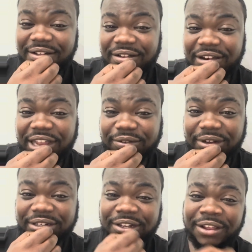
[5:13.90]
Nice
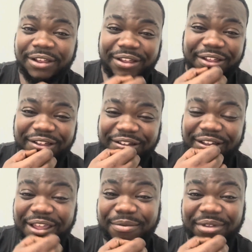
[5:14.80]
one, sir. You
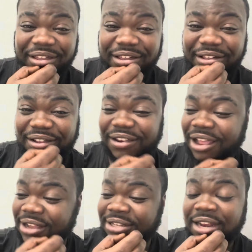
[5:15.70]
get me?
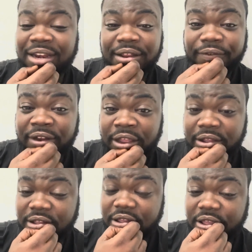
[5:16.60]
Outside the lift
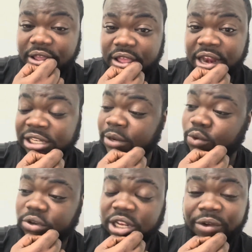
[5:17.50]
now. And as I
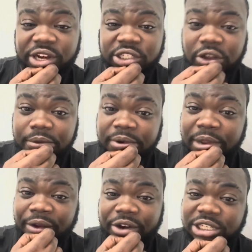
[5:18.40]
walked in, I already scoped
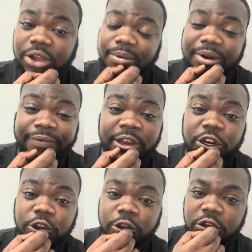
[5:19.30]
the
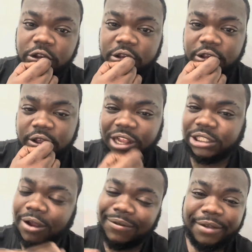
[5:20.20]
venue. I
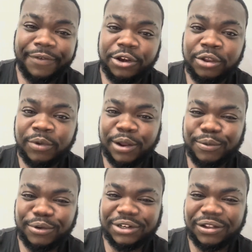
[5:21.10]
scoped the venue when I
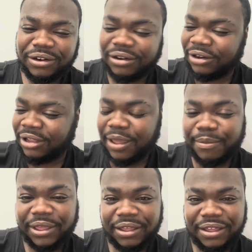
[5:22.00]
walked in. You get
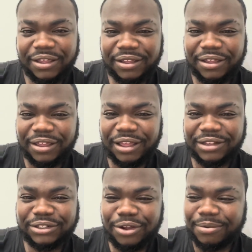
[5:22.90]
me? I
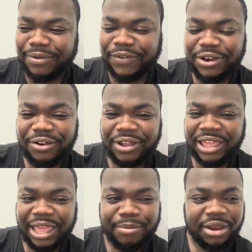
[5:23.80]
scoped the venue. I
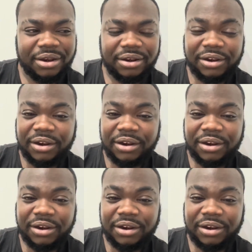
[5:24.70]
came in.